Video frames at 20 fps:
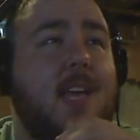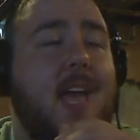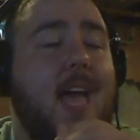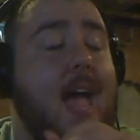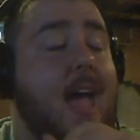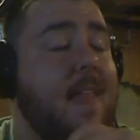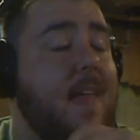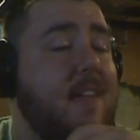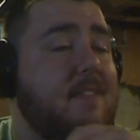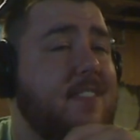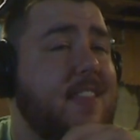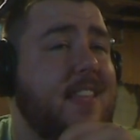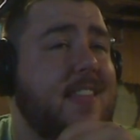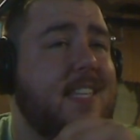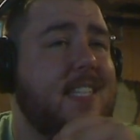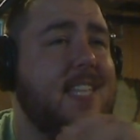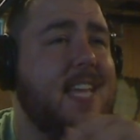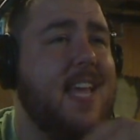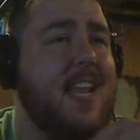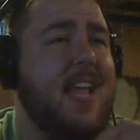and I feel like they
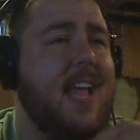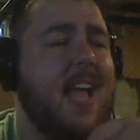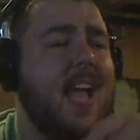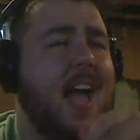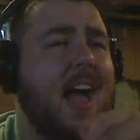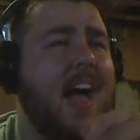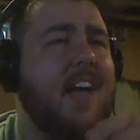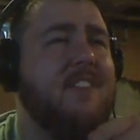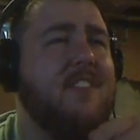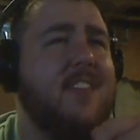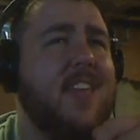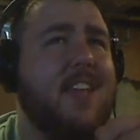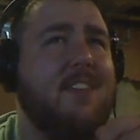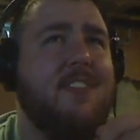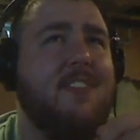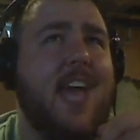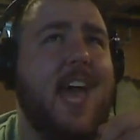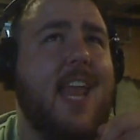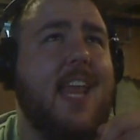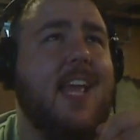did, I feel like
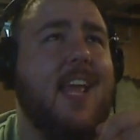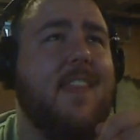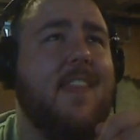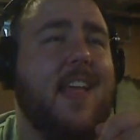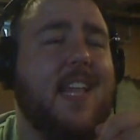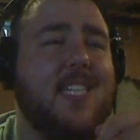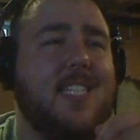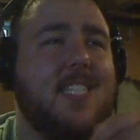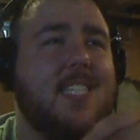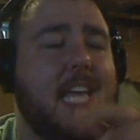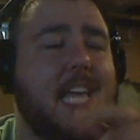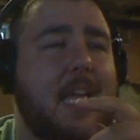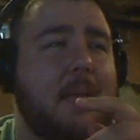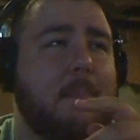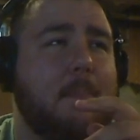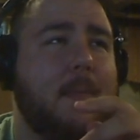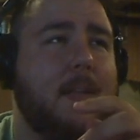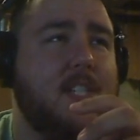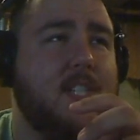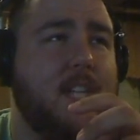Fnatic in that
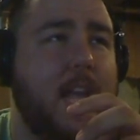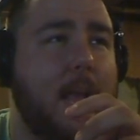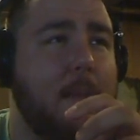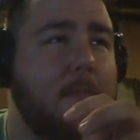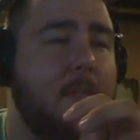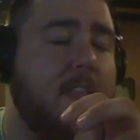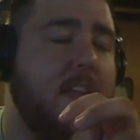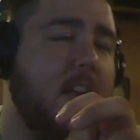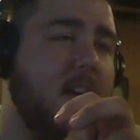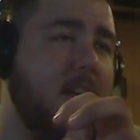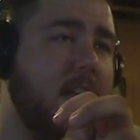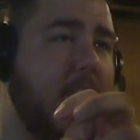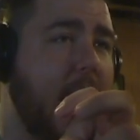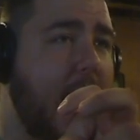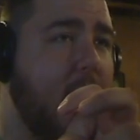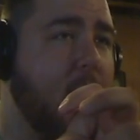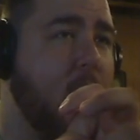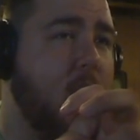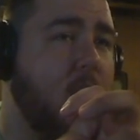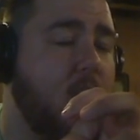same shape that they are in
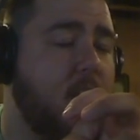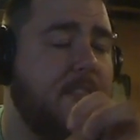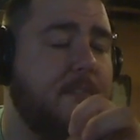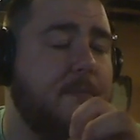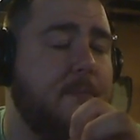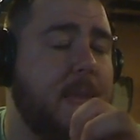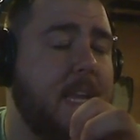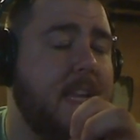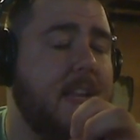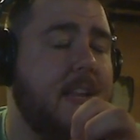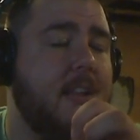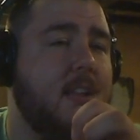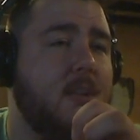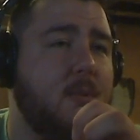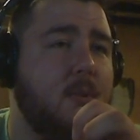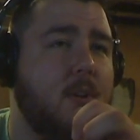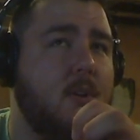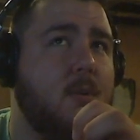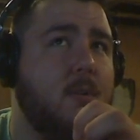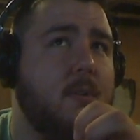now could have beaten it
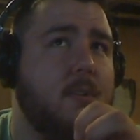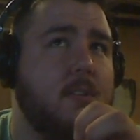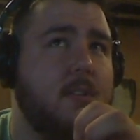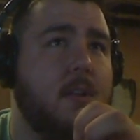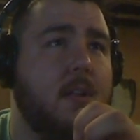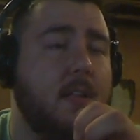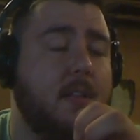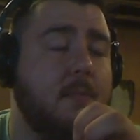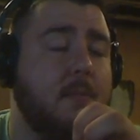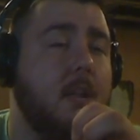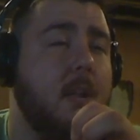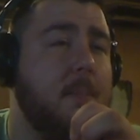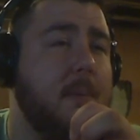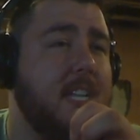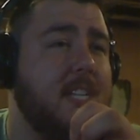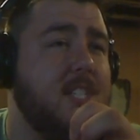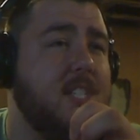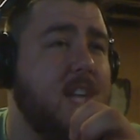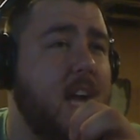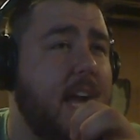could have
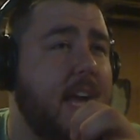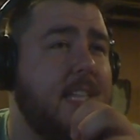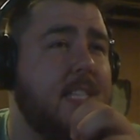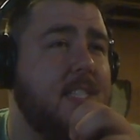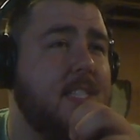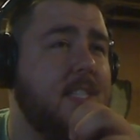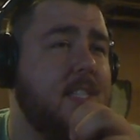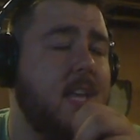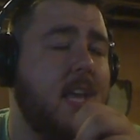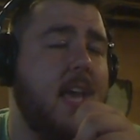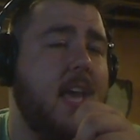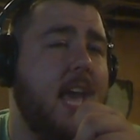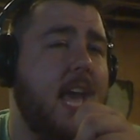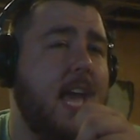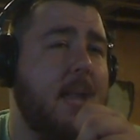beaten Giants and